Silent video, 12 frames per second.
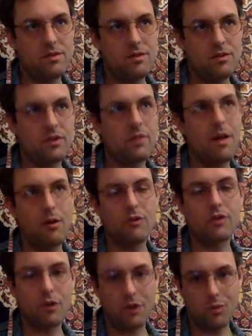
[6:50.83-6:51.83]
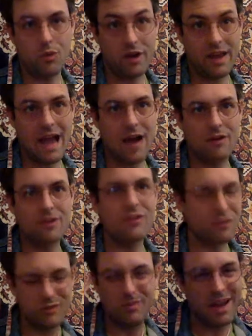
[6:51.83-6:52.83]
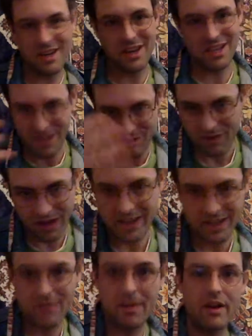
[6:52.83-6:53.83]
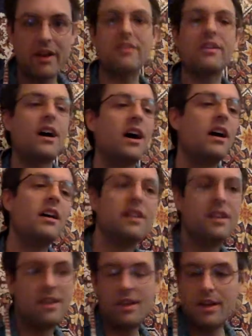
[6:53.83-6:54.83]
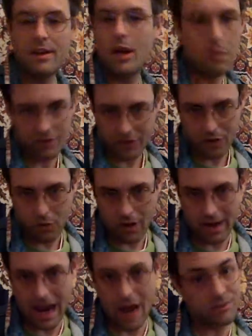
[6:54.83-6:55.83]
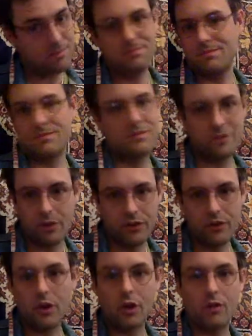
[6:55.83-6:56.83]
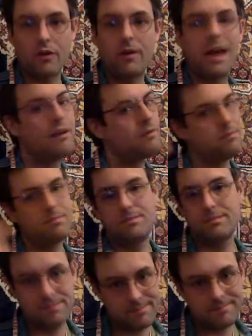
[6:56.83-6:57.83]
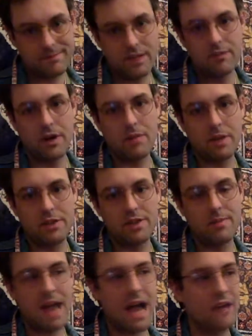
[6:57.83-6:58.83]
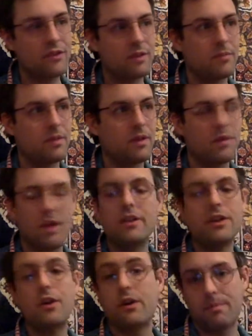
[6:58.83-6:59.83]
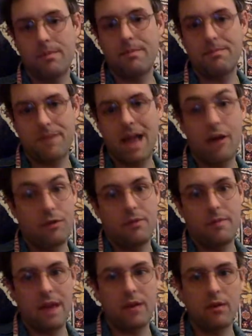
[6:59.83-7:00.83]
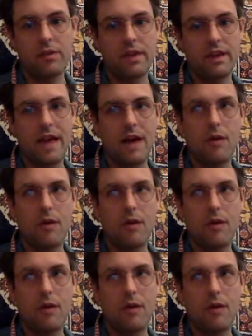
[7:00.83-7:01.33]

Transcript: somehow it was all going to work out. This is my naive idea about it. It wasn't going to work out, so it's all over. And very much in the past, I'm a year out from that whole thing now.